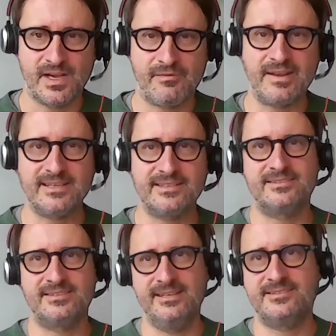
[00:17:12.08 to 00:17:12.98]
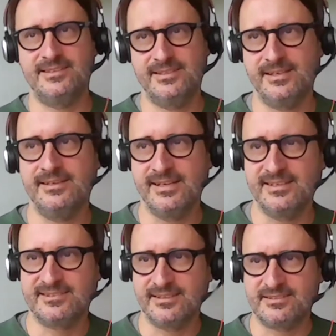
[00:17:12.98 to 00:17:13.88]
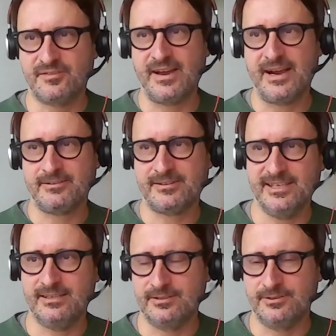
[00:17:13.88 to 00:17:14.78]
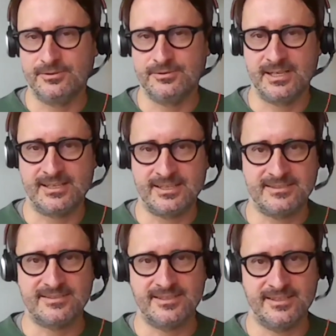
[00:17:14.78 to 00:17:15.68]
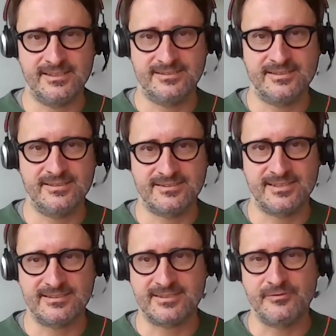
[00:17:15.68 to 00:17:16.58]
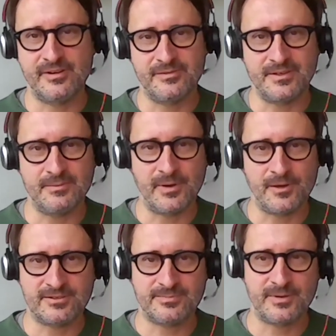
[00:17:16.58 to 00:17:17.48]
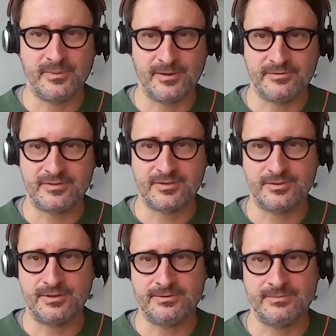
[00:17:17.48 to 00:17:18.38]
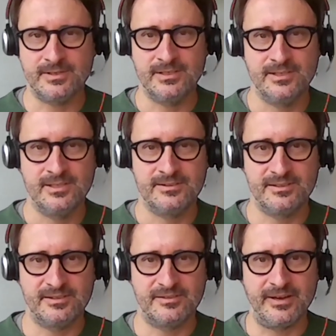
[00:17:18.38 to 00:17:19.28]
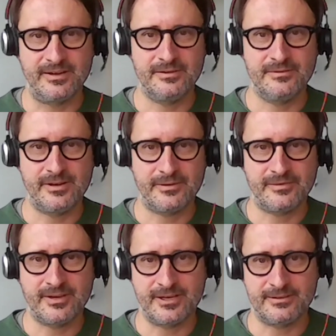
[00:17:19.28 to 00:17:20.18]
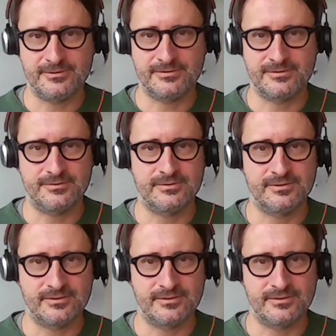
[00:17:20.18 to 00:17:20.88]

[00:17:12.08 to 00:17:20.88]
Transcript: I think this is easy and it's a fair deal, no? Like let's say it's less than $50 per month, so this is very, very fair, no? So